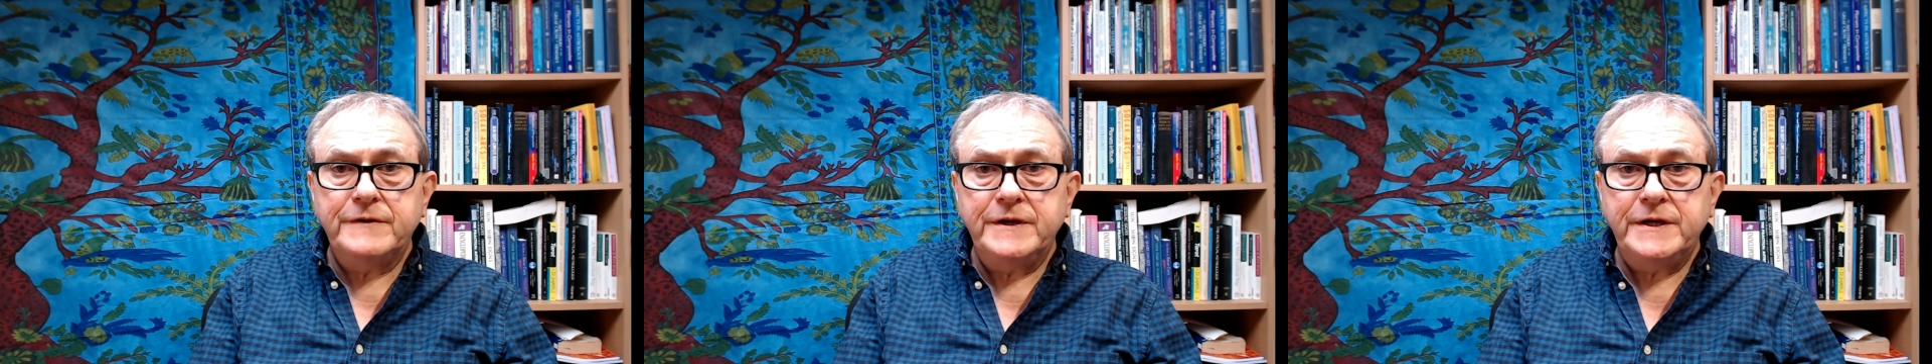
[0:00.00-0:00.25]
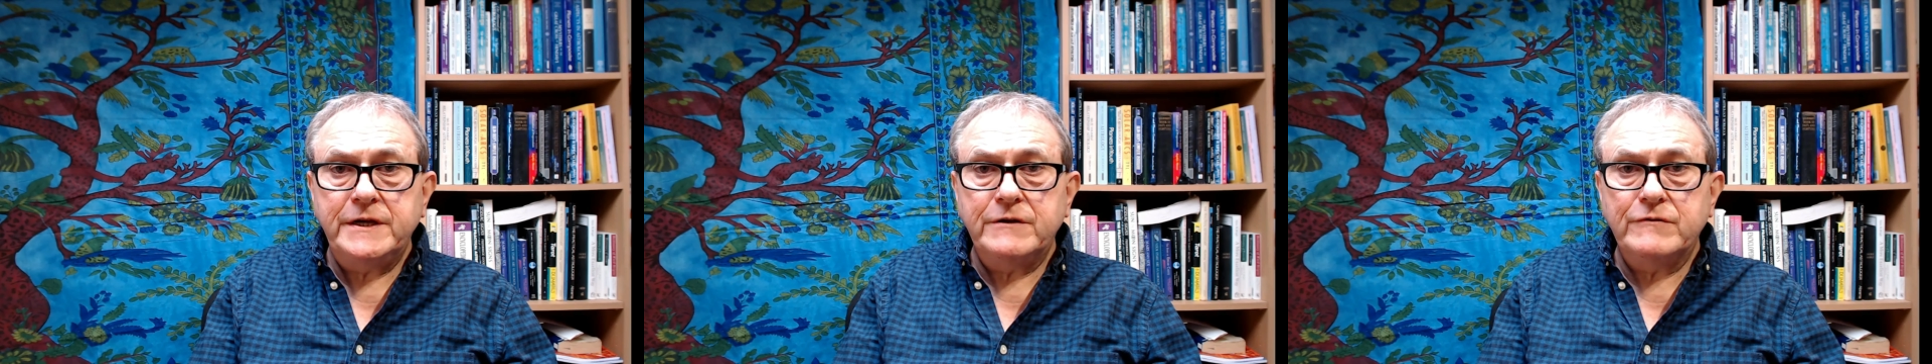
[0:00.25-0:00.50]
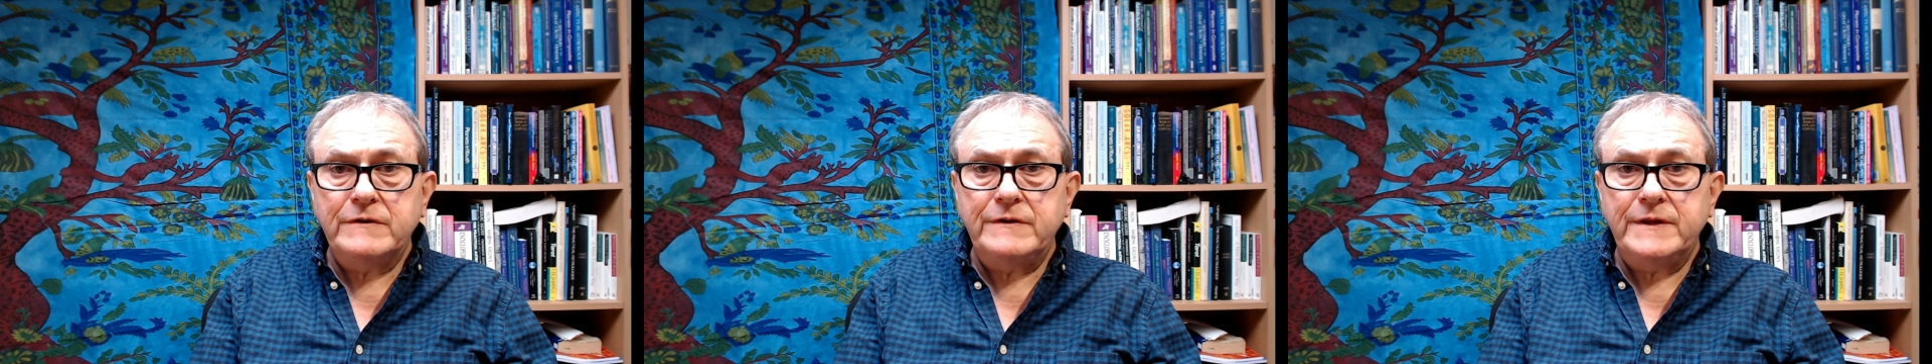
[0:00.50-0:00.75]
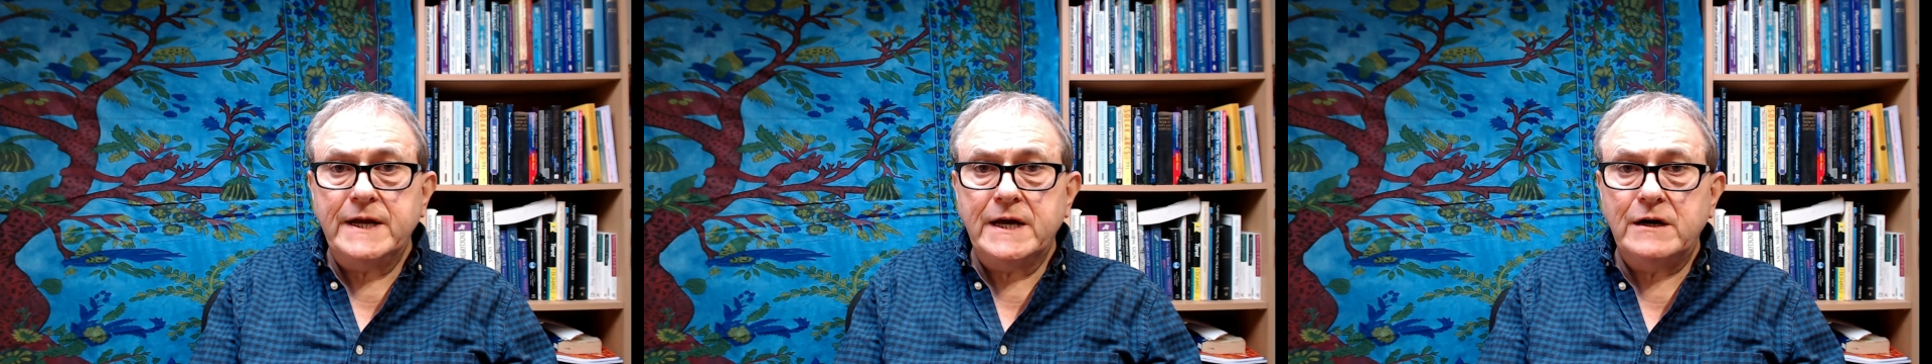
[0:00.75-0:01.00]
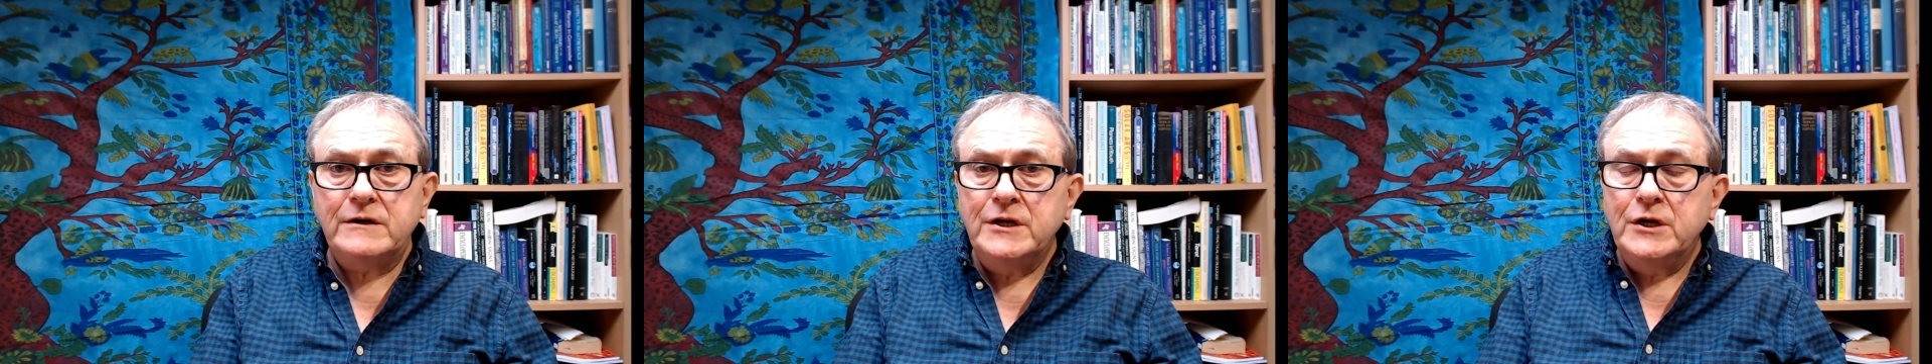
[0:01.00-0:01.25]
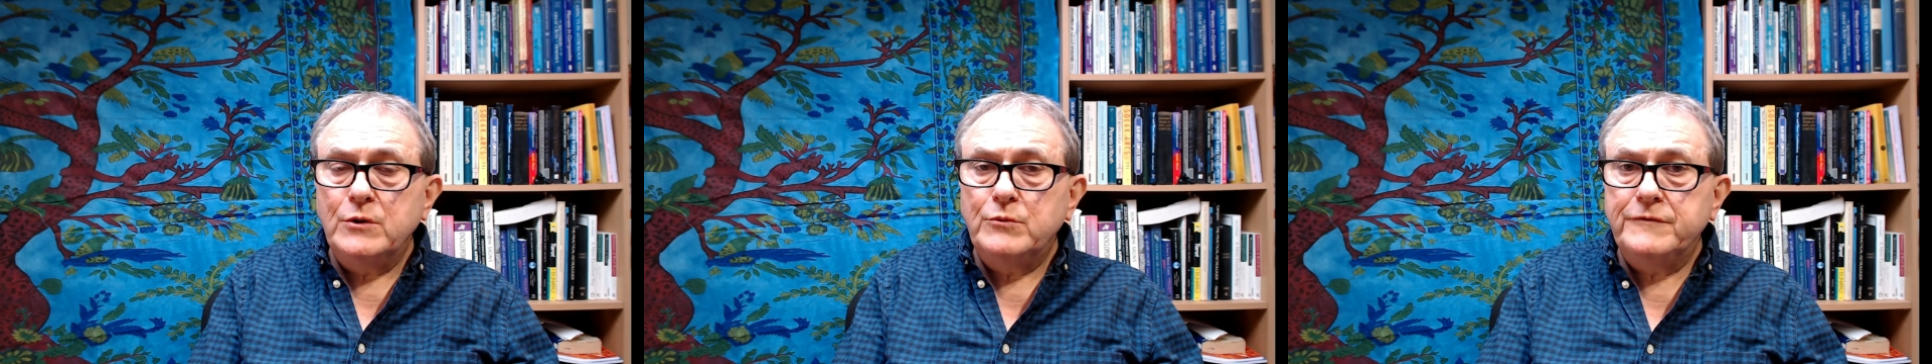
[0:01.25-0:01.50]
the here and now
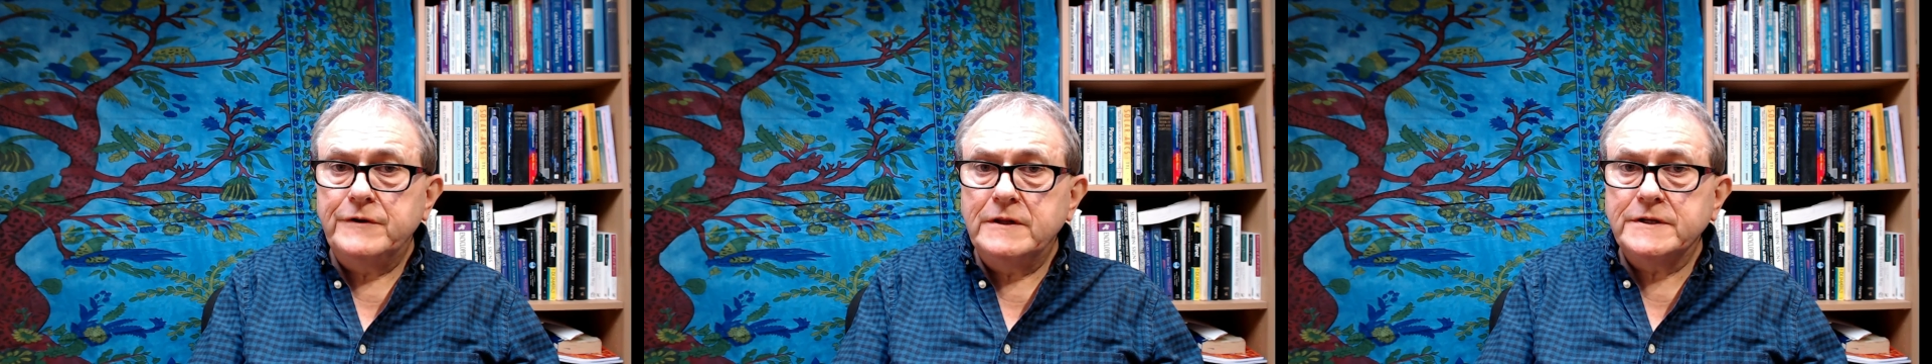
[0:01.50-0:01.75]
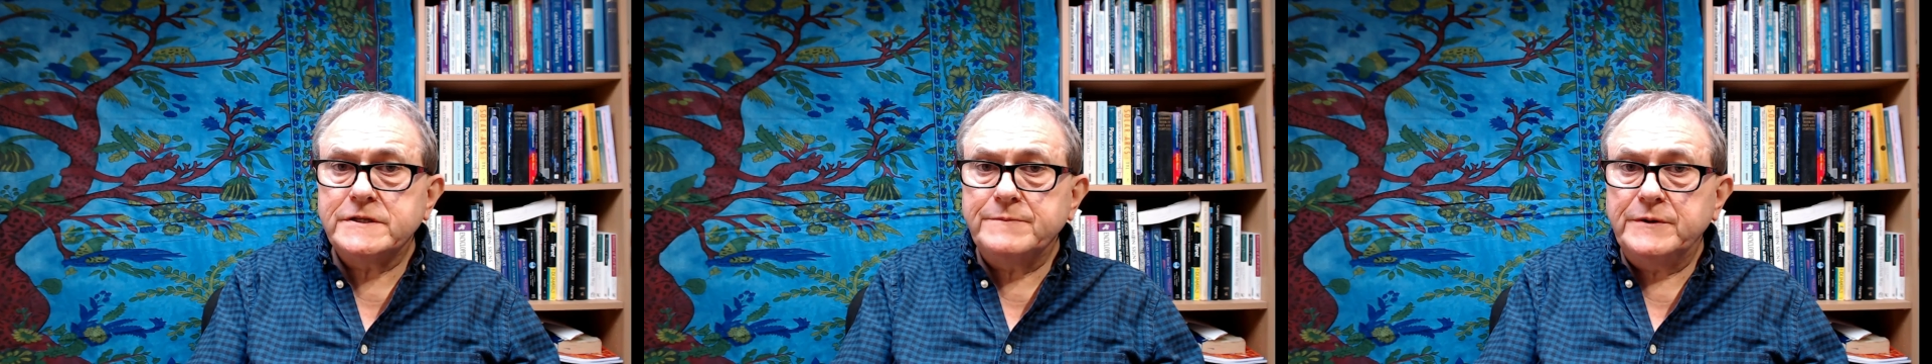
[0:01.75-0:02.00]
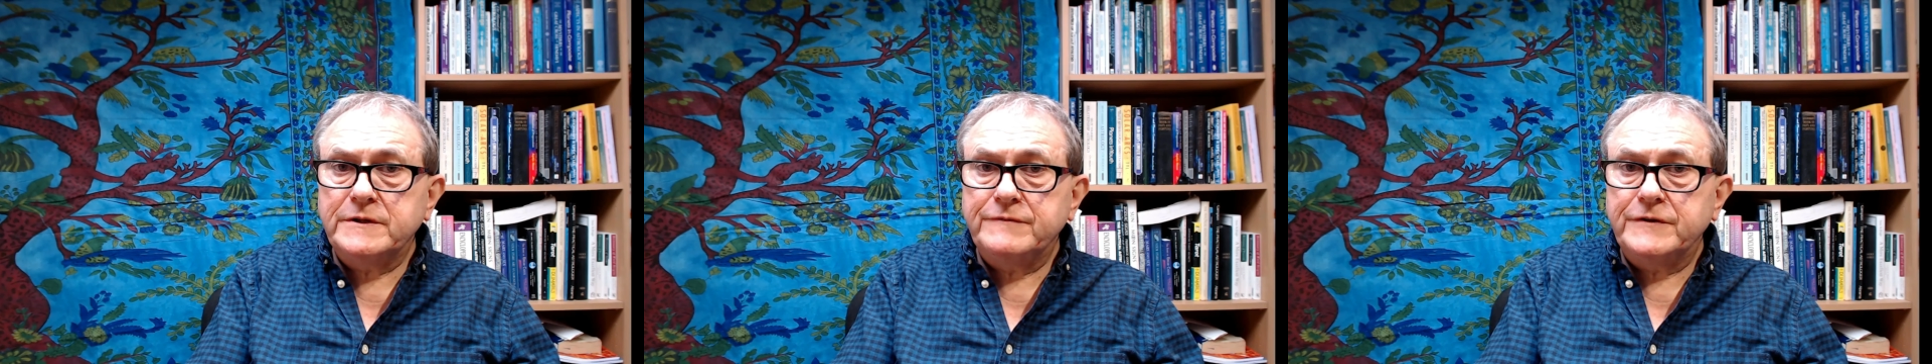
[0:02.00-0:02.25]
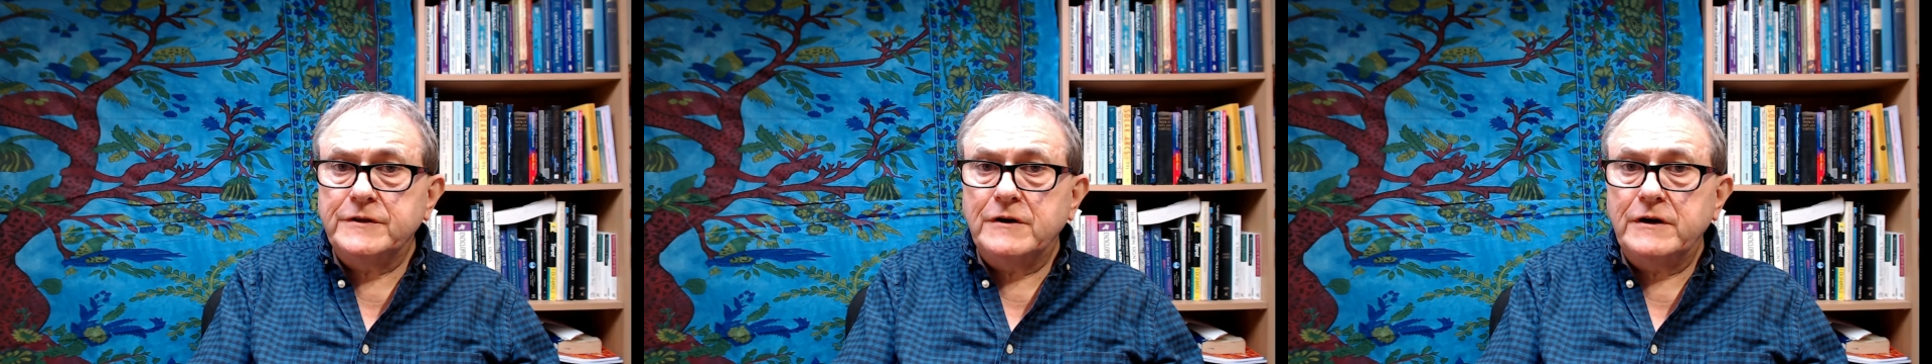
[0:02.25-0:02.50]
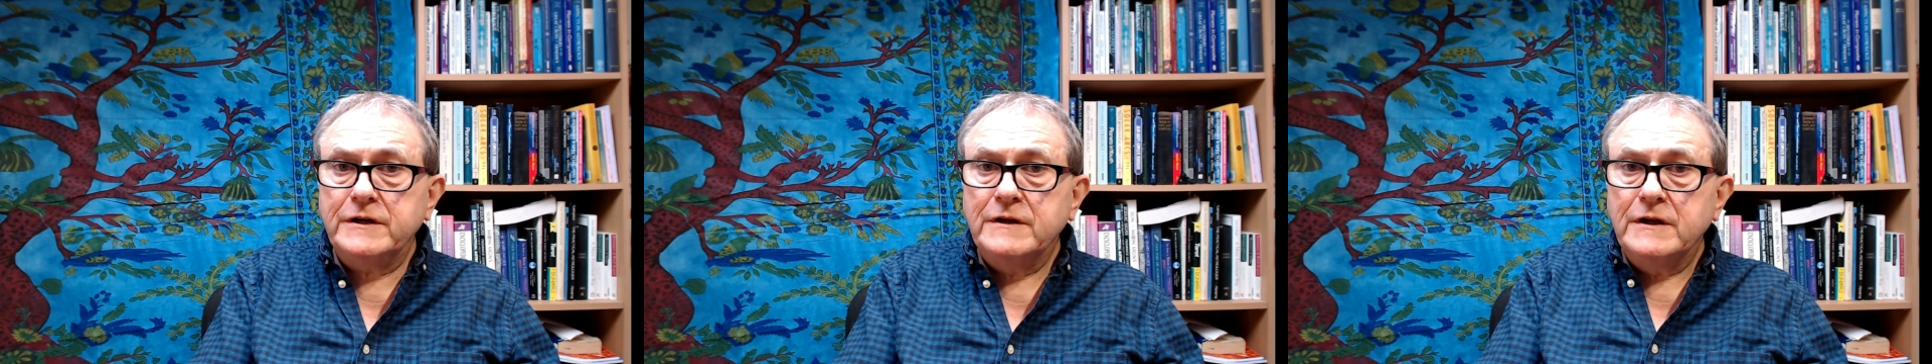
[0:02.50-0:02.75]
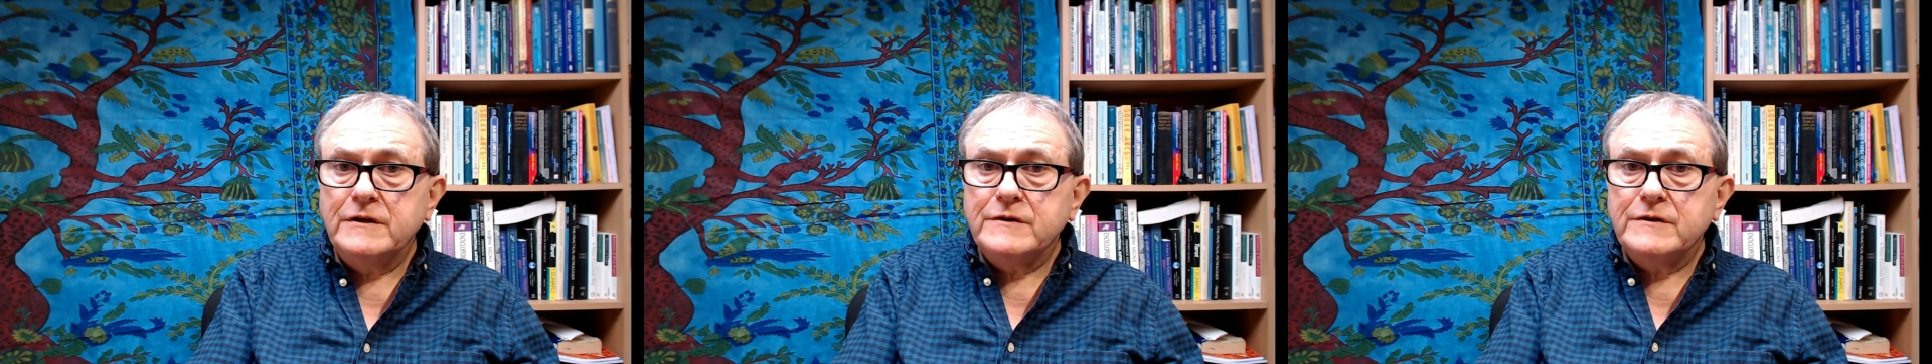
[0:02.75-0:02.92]
with a little bit of an eye